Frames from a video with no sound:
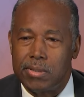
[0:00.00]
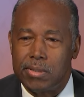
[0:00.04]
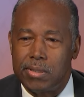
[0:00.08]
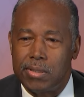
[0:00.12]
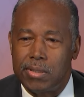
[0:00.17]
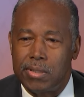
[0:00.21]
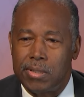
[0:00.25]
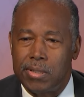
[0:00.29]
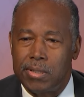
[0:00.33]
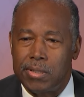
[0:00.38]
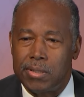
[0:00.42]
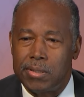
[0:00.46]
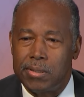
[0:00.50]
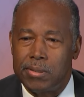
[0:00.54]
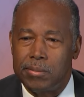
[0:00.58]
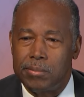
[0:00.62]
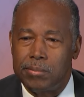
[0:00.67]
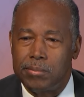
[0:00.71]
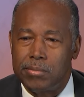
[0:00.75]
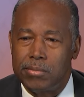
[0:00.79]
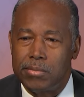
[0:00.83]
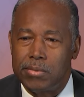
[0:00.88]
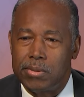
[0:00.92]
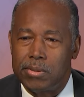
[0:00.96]

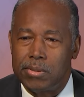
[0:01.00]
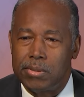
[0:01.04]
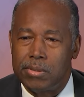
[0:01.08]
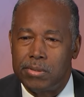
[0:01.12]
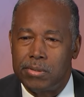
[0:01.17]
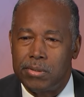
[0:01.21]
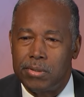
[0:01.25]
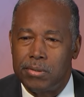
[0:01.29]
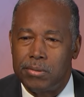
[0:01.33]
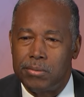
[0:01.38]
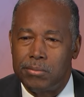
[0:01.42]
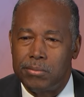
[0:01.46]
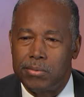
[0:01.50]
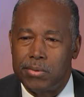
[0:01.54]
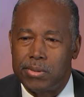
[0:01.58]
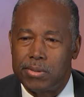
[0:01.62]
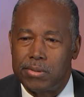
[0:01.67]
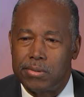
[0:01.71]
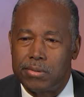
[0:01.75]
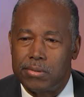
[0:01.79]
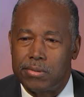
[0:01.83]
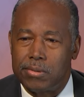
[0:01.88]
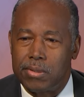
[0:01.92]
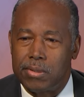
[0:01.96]
um, you know,
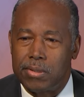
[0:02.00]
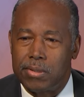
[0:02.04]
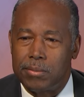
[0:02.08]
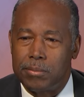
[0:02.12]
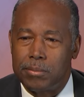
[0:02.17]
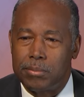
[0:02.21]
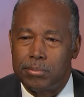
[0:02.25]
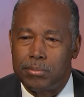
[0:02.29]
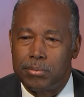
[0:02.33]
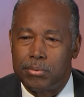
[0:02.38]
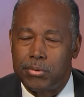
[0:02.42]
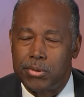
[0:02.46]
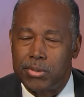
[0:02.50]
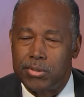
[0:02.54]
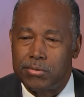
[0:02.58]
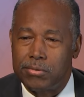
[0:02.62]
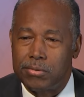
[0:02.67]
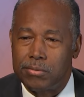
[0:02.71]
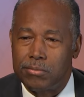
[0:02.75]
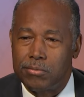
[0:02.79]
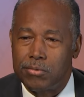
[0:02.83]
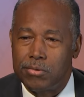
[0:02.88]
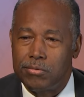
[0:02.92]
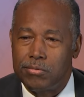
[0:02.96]
with uh,
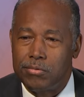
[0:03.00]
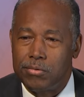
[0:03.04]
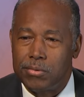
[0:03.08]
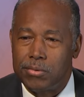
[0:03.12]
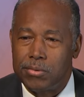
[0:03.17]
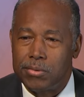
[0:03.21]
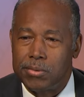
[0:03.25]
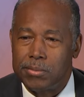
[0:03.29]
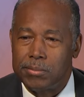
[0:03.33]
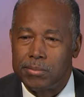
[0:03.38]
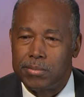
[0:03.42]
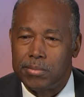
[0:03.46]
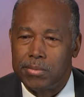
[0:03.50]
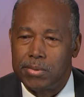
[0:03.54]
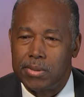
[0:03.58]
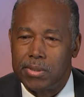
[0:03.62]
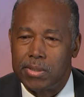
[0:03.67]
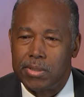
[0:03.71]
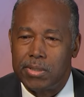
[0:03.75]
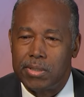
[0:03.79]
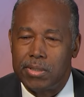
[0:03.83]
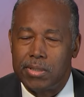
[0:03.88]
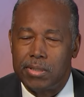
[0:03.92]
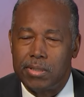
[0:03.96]
prison reform.
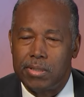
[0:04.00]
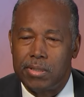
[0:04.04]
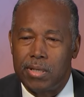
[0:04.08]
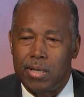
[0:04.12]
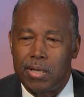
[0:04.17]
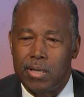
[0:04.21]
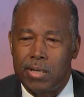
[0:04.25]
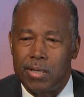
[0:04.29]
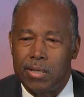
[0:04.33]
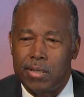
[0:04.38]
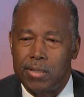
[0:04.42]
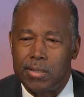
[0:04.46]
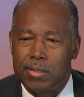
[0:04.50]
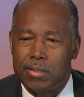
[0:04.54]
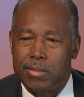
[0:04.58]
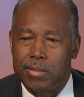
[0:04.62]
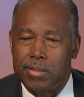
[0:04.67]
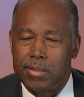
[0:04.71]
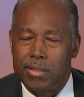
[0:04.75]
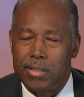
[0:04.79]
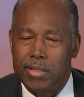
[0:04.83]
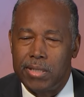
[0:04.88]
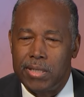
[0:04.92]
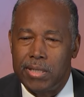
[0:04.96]
Uh,
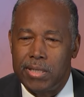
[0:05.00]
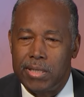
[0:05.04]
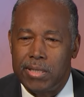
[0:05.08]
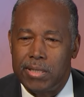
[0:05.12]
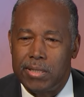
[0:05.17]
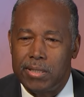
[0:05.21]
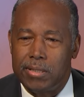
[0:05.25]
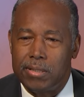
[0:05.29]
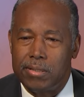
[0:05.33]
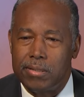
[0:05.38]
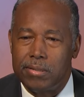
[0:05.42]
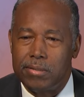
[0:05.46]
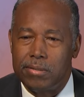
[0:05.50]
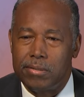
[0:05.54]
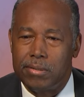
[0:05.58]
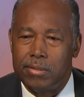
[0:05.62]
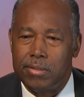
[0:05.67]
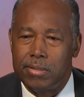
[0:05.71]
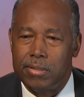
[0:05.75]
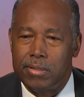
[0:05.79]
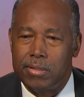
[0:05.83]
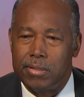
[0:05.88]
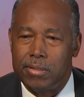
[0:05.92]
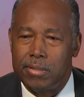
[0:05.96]
he,
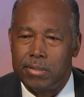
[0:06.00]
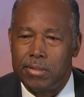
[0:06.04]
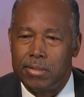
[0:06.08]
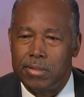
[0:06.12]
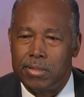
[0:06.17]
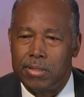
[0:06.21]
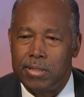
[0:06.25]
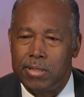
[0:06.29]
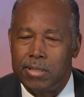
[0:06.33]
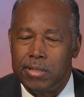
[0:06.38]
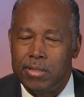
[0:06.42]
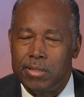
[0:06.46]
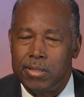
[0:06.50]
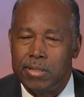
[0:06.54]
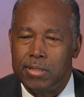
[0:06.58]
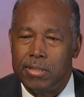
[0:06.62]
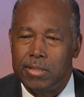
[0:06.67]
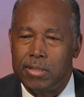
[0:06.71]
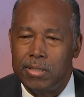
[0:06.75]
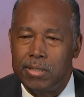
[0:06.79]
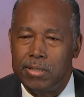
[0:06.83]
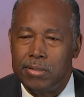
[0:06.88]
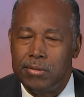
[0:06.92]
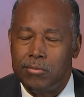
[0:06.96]
he,
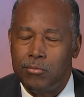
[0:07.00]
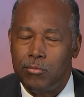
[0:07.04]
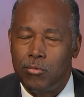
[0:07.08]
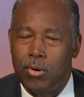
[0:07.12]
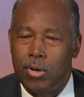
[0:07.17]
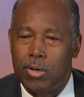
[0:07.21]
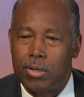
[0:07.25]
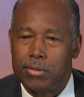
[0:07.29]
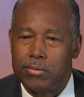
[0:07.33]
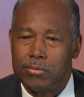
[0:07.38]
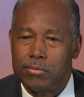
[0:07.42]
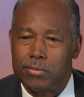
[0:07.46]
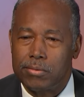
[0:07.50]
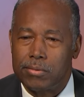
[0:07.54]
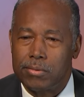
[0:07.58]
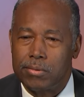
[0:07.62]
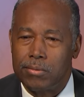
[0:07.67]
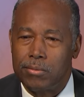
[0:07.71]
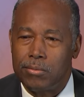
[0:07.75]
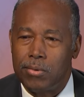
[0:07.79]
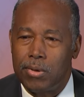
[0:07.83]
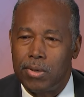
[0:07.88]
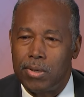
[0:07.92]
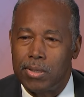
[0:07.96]
he walks the
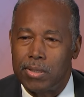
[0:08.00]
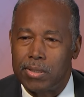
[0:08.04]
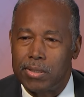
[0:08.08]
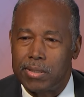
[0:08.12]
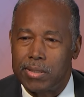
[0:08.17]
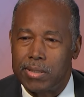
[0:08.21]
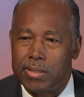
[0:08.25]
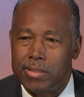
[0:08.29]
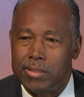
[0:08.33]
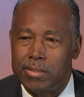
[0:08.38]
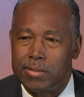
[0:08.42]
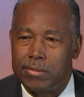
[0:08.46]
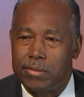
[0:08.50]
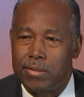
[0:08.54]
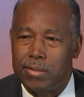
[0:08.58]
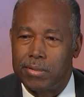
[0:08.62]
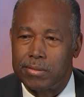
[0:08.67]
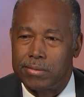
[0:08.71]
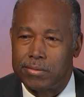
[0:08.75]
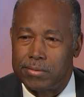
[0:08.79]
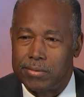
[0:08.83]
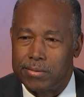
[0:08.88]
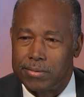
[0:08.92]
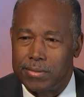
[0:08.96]
walk and he
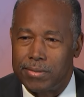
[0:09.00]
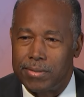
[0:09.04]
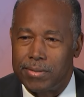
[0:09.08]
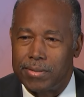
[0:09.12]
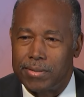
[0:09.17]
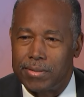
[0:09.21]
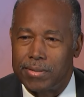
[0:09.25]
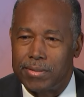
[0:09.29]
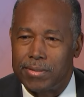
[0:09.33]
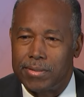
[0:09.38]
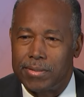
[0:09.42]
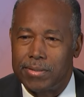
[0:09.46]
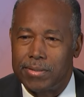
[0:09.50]
talks the talk.